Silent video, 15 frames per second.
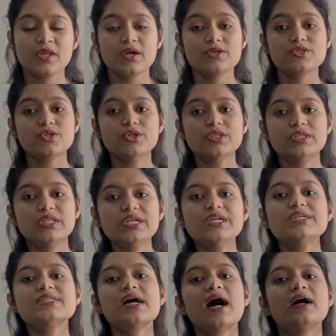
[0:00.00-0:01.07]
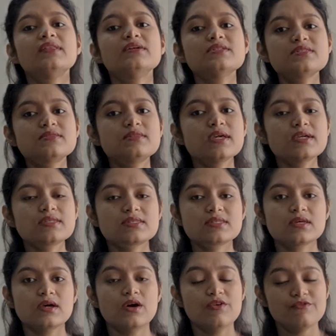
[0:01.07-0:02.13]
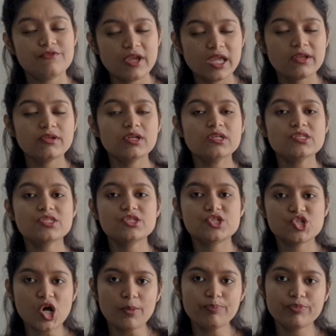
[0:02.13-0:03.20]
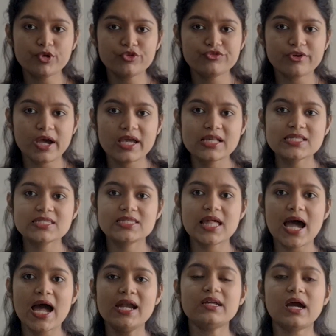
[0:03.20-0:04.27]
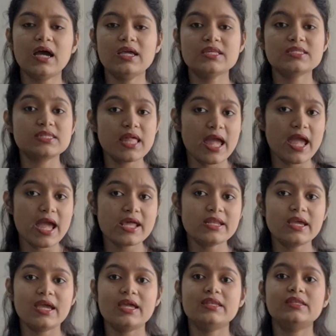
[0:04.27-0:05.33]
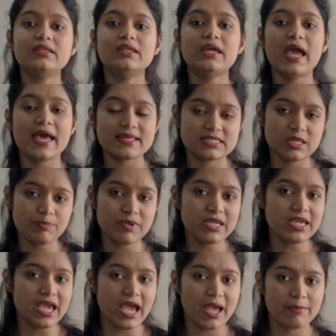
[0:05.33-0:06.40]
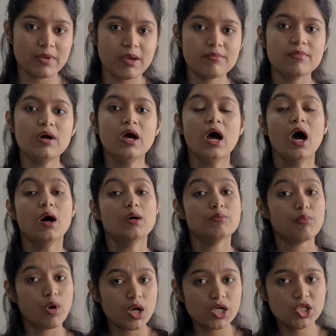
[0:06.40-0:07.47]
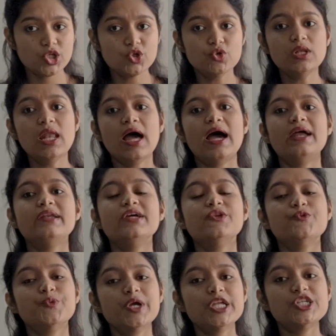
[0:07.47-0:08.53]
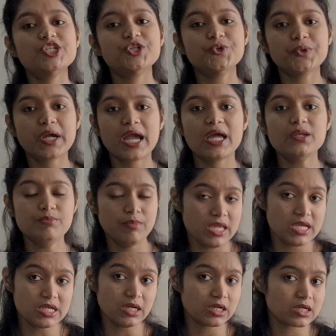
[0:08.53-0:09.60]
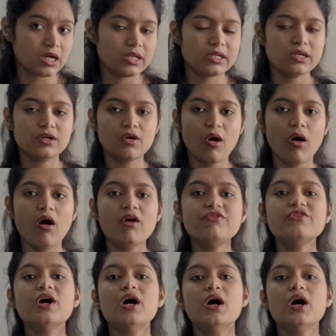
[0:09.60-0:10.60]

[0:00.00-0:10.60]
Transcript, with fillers: so these are the six various job profiles that is there in the SAP MM module and in which you can make a career of.